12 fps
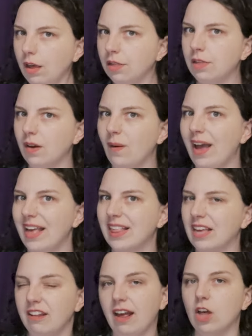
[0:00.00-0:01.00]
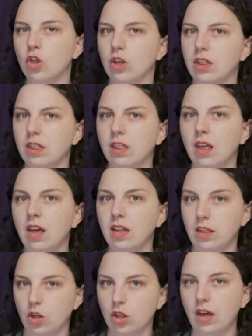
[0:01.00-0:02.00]
also has connections
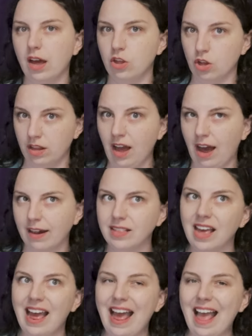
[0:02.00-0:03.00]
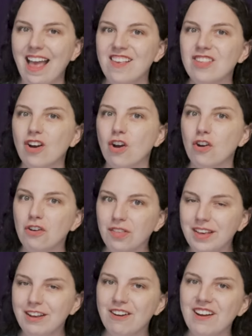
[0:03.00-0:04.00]
to Sja-Anat, as
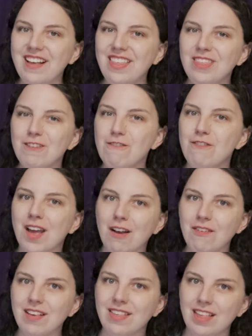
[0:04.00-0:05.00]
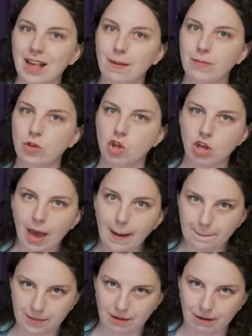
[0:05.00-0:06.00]
earlier in the very same
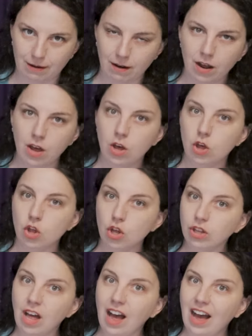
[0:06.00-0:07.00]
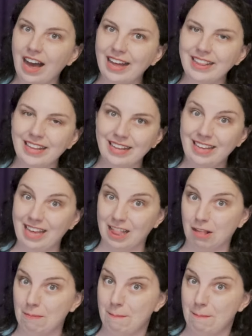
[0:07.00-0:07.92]
chapter, Shallan gets